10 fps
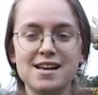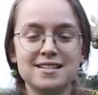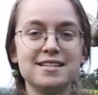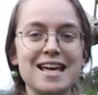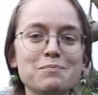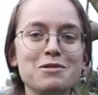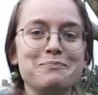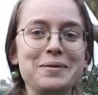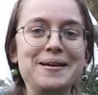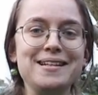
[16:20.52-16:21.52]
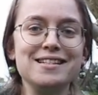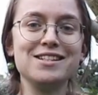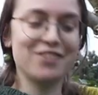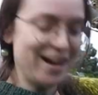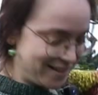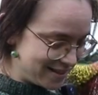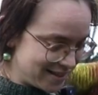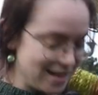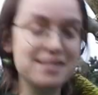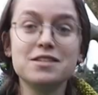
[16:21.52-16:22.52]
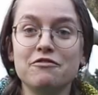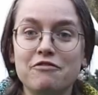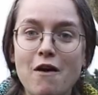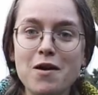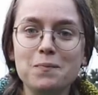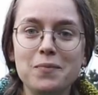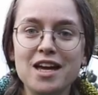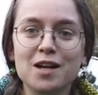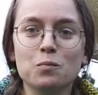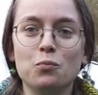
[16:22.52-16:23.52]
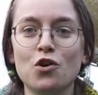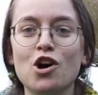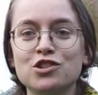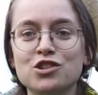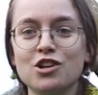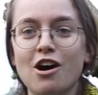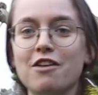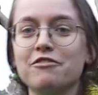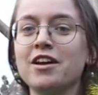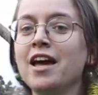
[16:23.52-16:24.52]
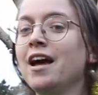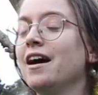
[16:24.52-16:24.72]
a statement piece, right? It's a very big, broad scarf.